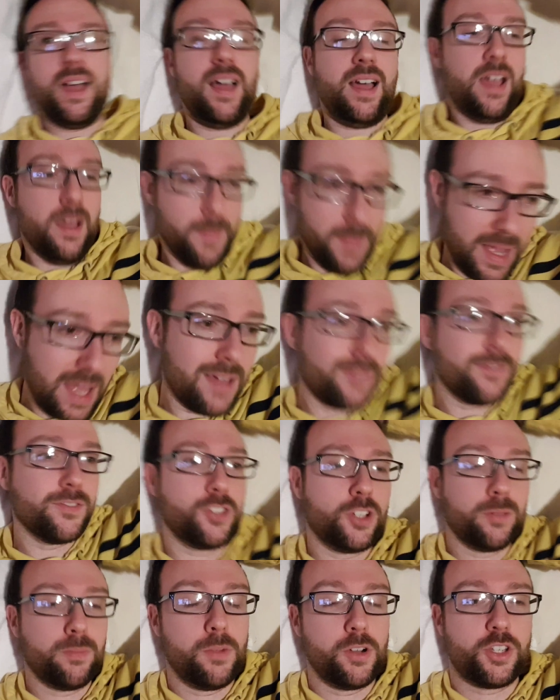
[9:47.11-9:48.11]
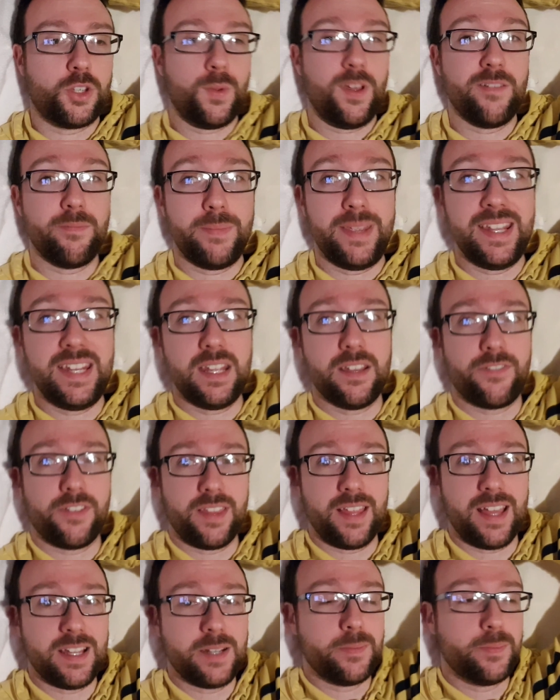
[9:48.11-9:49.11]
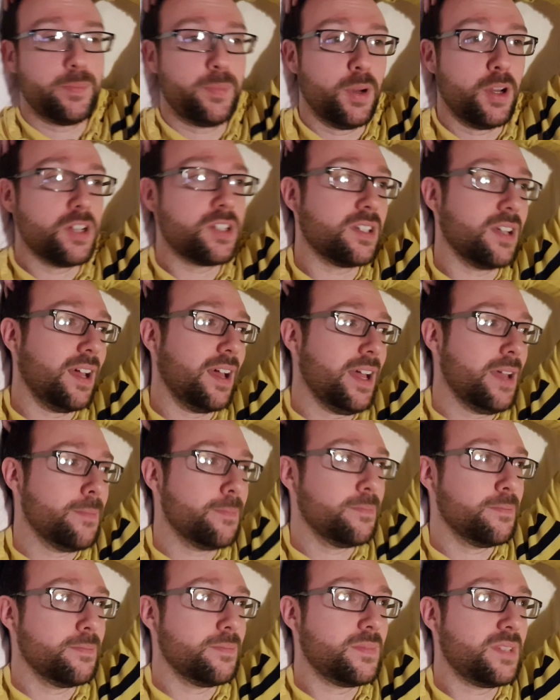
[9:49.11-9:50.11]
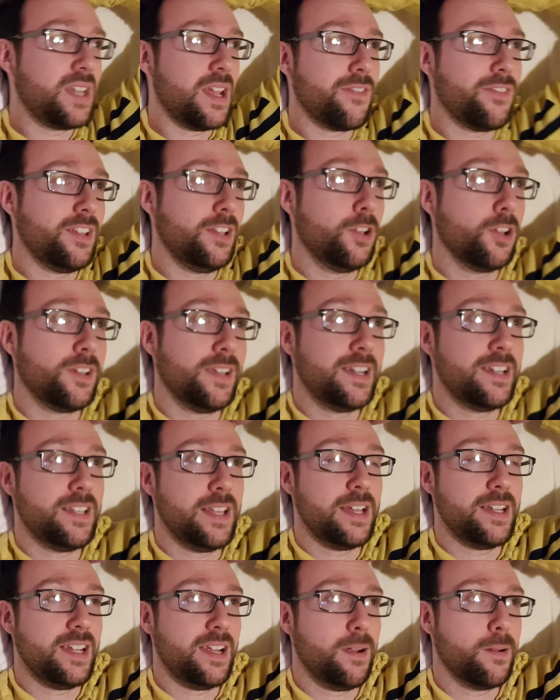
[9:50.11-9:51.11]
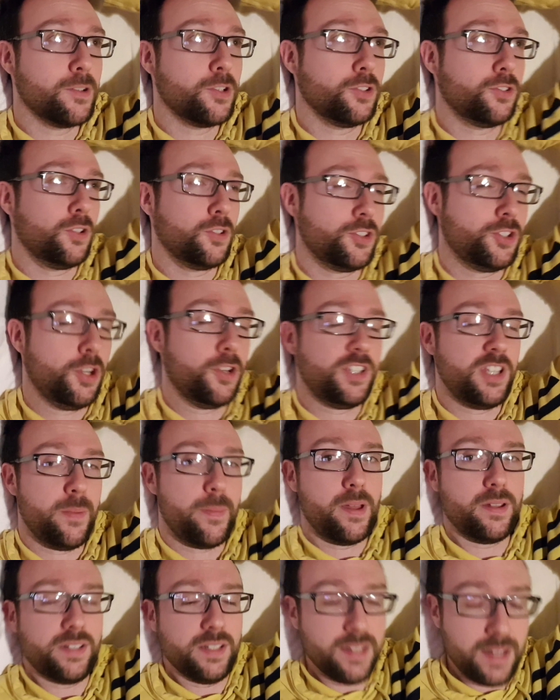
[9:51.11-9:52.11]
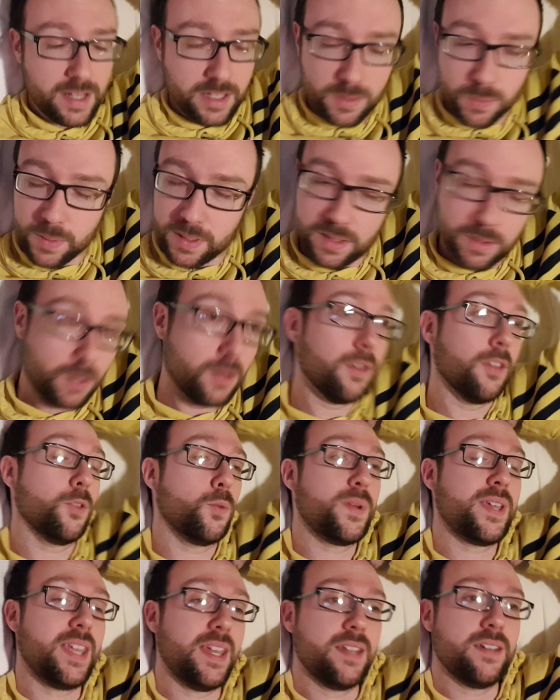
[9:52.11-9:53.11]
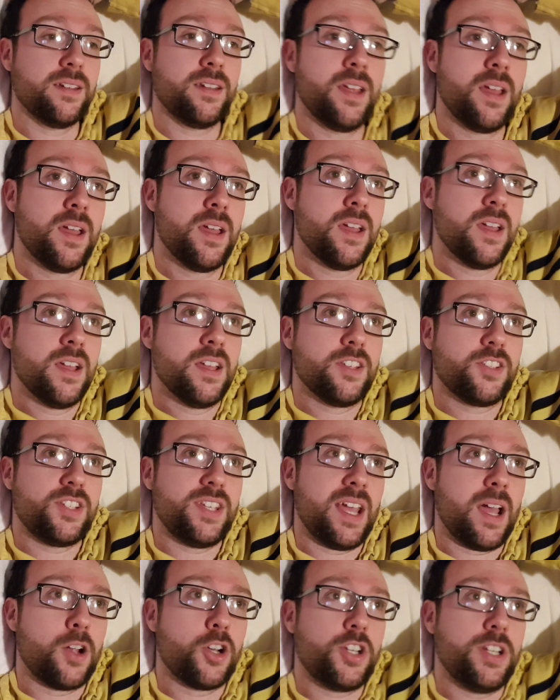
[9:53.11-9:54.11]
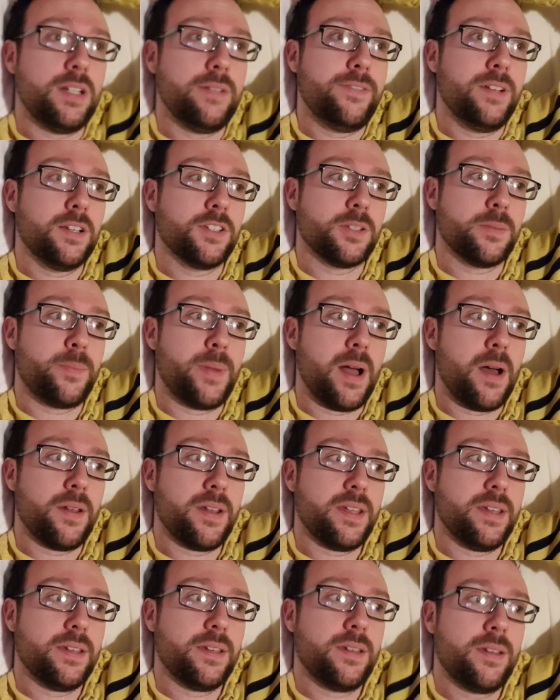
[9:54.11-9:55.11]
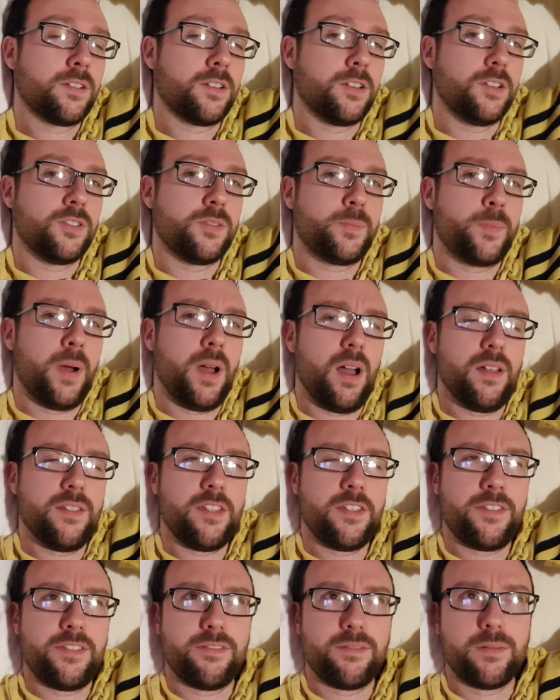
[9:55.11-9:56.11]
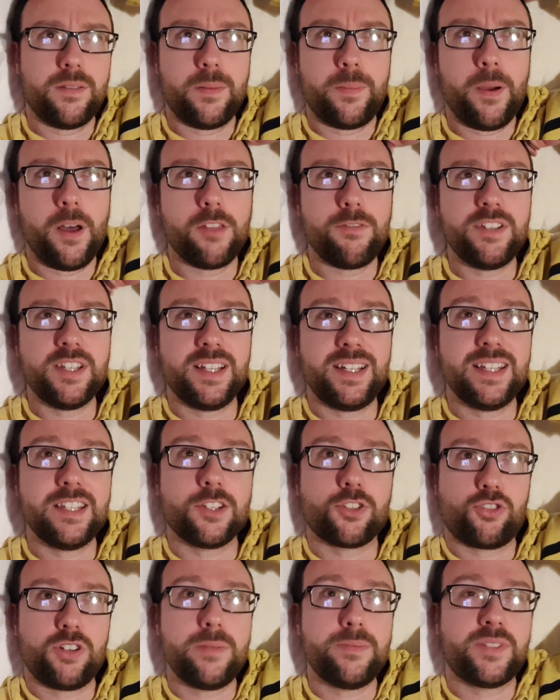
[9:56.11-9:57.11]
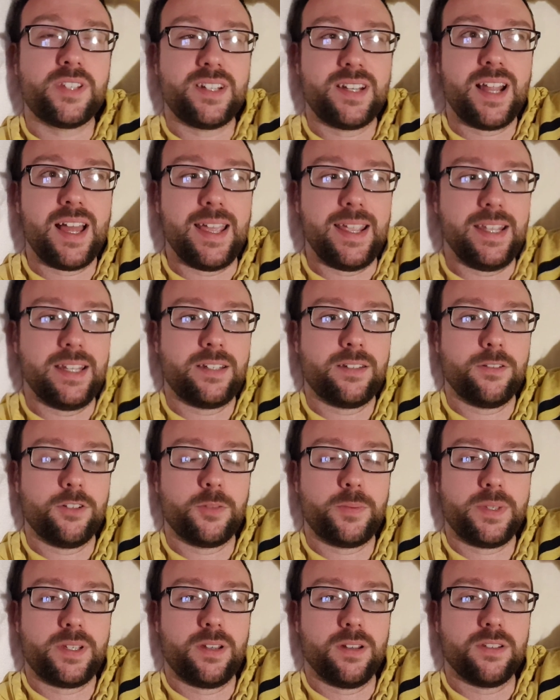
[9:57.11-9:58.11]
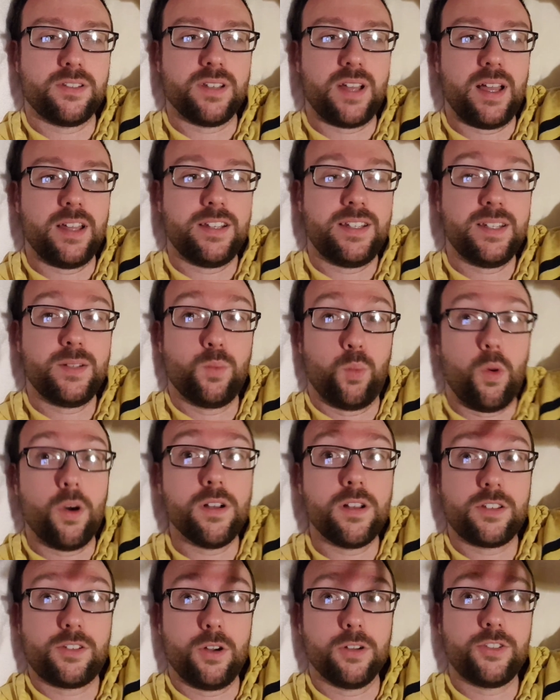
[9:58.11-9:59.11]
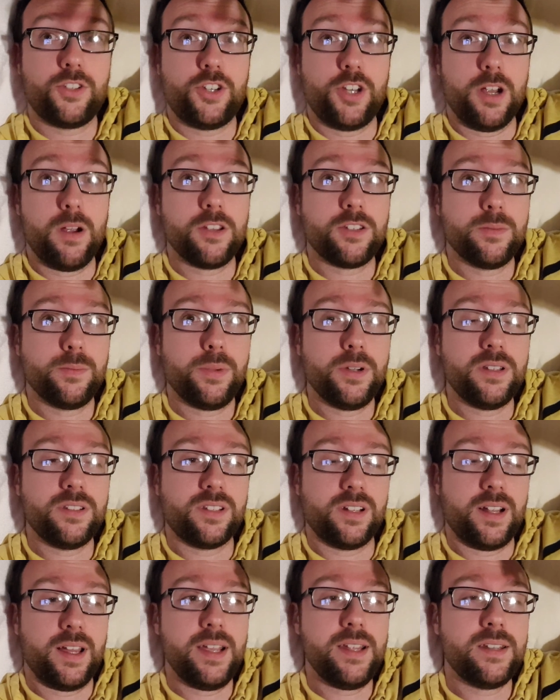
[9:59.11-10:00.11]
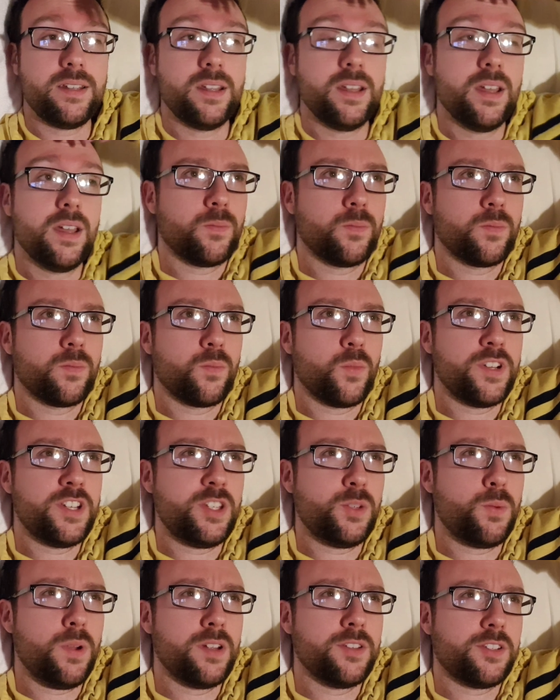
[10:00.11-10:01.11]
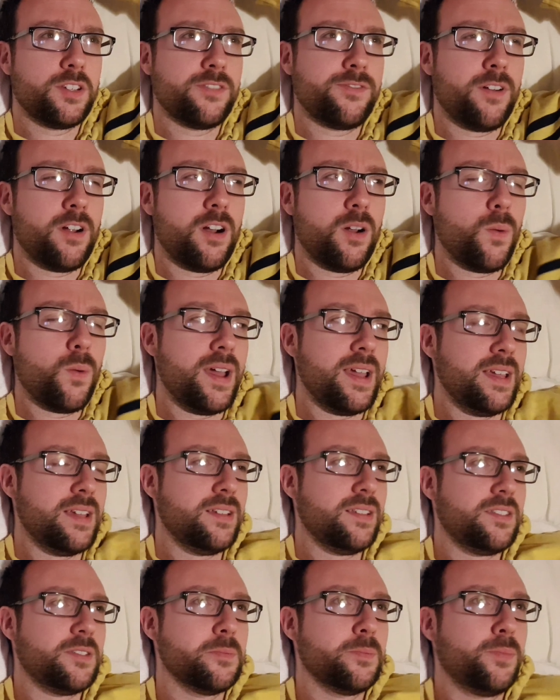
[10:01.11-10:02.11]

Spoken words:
I haven't done much in the way of media for that, but I'm definitely looking into the idea. I'm going to talk to Josie about it next week or on the weekend, see how she feels about it. Because part of the reason I didn't stream tonight is because I did want to talk to Jo at some point tonight. When she's working so far away, it's